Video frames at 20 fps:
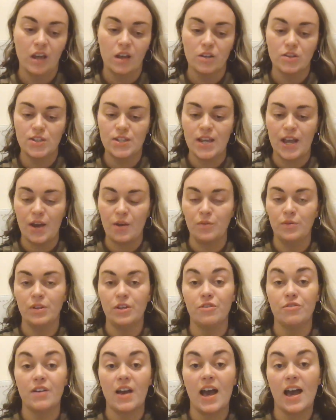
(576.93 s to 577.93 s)
So
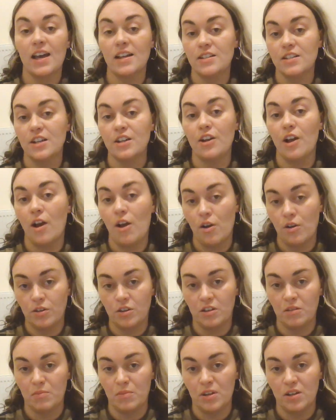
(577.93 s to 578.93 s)
you've had an
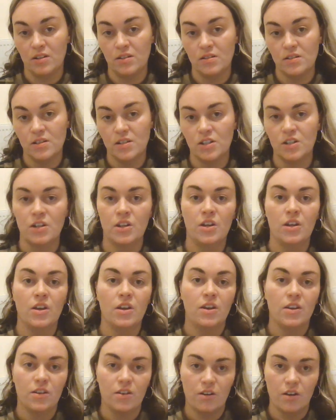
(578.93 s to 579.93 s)
argument,
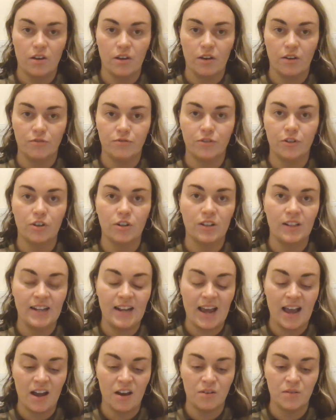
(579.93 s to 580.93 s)
a falling
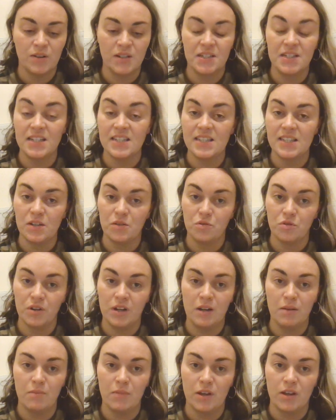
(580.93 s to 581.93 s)
out, a
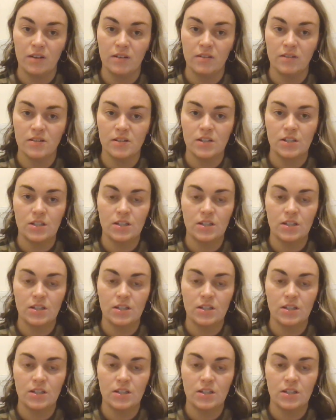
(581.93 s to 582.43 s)
disagreement,